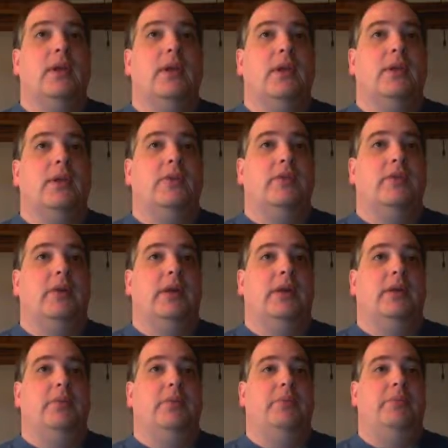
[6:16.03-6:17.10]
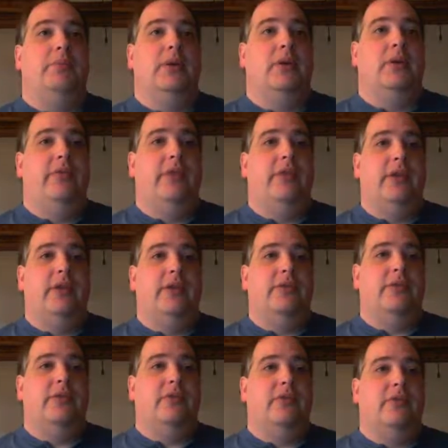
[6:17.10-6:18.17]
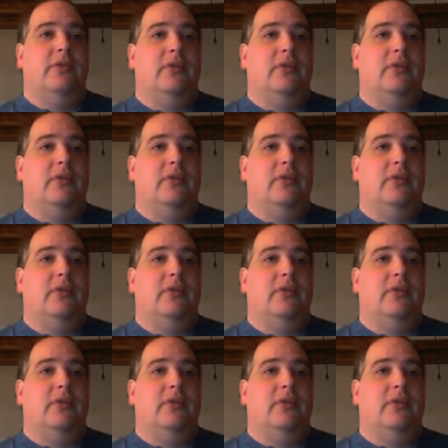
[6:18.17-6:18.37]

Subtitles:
Let's go ahead and build this